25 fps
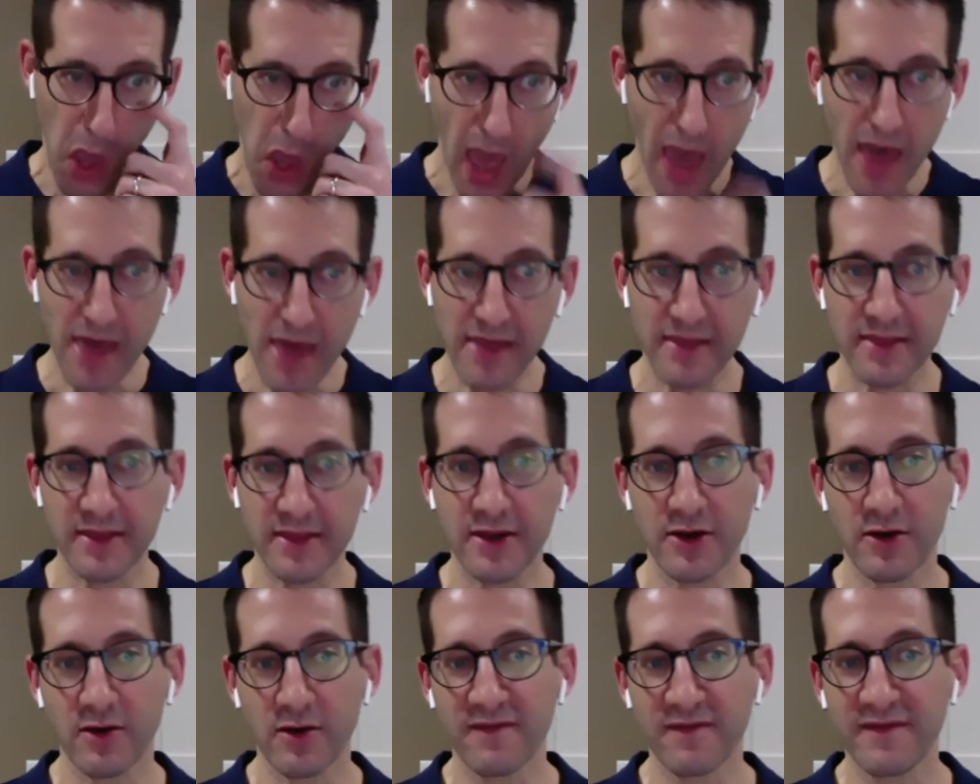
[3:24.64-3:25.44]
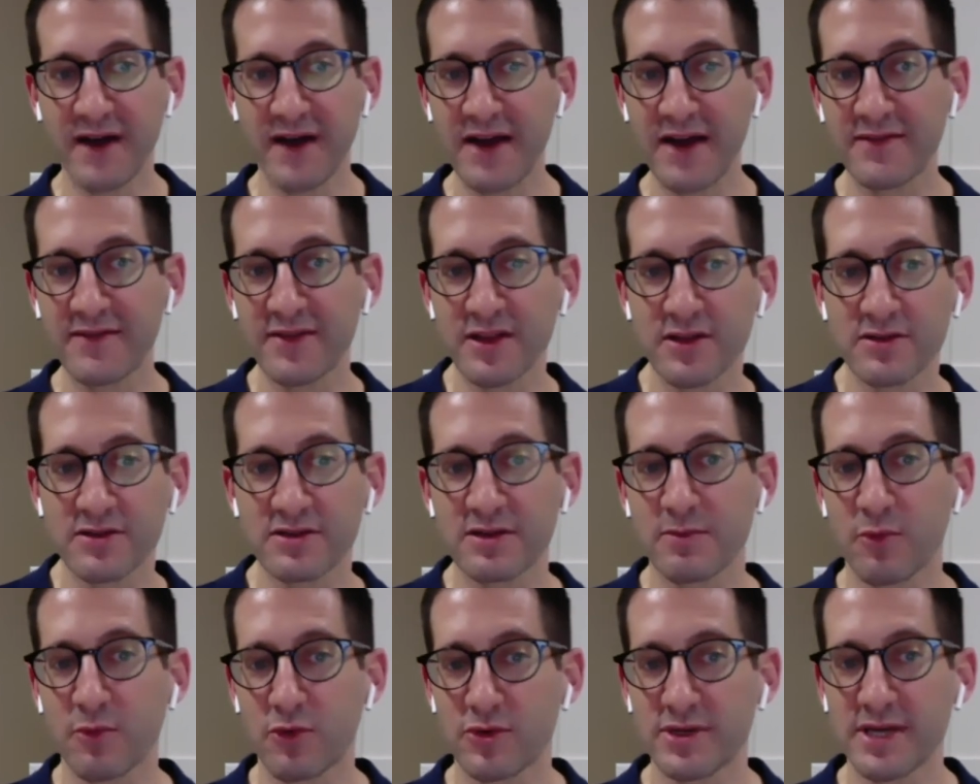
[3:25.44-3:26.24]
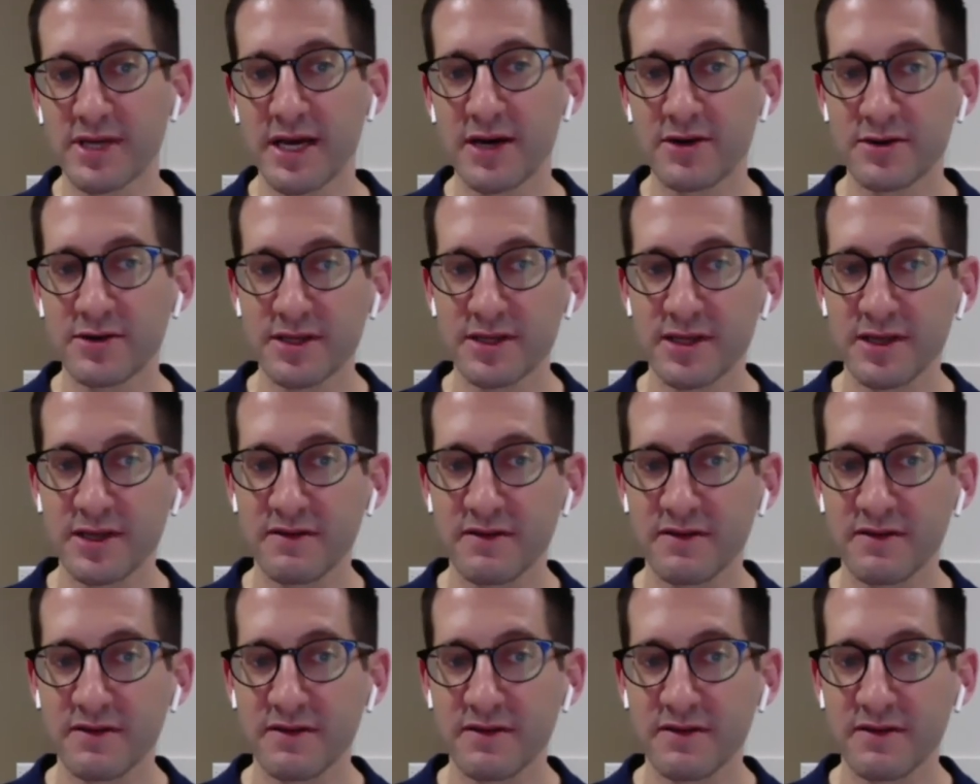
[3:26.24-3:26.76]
There are 5 that looked at mortality,